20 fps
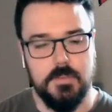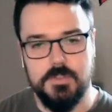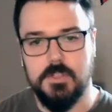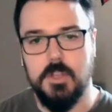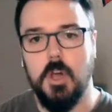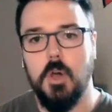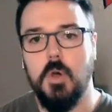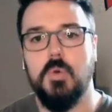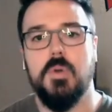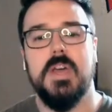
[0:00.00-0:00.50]
and
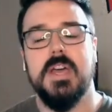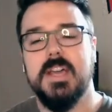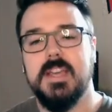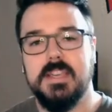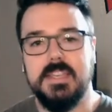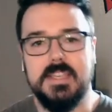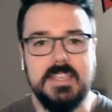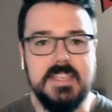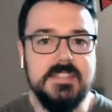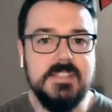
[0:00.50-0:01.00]
there's no
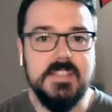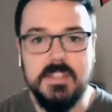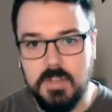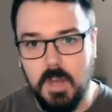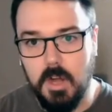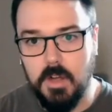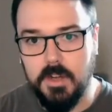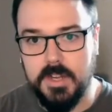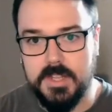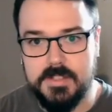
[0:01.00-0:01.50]
easy
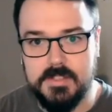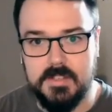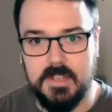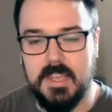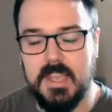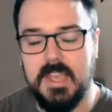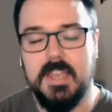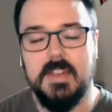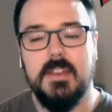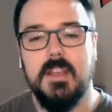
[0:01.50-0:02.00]
targets
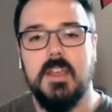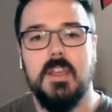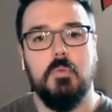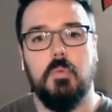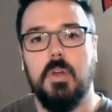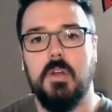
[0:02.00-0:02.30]
to hit.